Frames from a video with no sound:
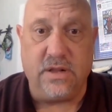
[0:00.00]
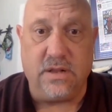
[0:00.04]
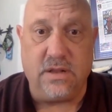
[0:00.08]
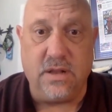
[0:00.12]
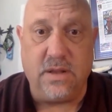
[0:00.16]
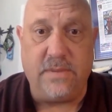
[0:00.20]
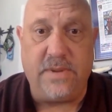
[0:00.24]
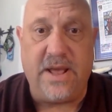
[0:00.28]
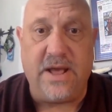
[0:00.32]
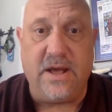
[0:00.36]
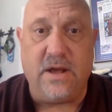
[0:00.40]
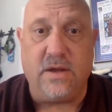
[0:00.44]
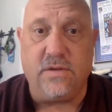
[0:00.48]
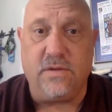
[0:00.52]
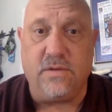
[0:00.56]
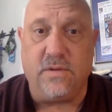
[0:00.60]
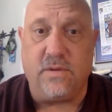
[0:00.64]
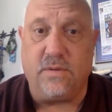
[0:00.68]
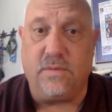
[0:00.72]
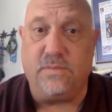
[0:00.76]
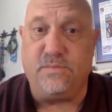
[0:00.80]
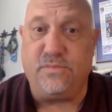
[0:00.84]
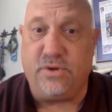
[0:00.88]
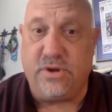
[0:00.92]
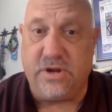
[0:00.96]
clubhouse,
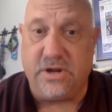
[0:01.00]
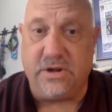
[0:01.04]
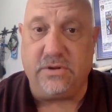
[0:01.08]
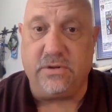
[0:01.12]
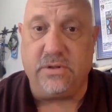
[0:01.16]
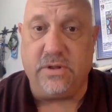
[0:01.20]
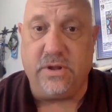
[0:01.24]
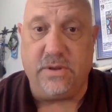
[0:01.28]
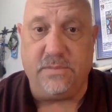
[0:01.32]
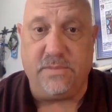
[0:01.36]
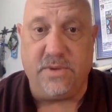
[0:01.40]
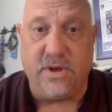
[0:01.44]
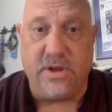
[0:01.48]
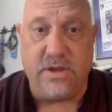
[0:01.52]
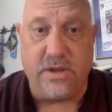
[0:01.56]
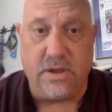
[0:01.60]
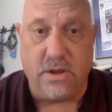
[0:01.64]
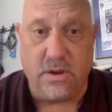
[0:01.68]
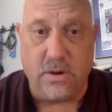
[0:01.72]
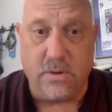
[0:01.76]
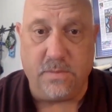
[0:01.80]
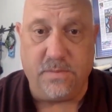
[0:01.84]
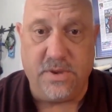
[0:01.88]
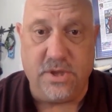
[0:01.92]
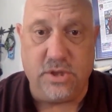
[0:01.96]
particularly among
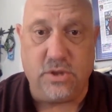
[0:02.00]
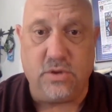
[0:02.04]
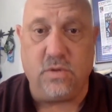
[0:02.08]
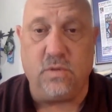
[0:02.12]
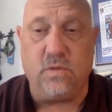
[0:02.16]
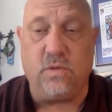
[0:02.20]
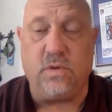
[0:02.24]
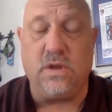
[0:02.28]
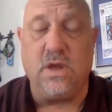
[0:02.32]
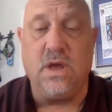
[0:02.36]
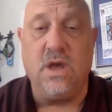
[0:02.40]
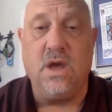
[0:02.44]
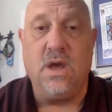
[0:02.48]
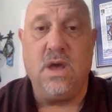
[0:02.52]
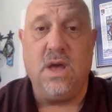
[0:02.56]
younger pitchers,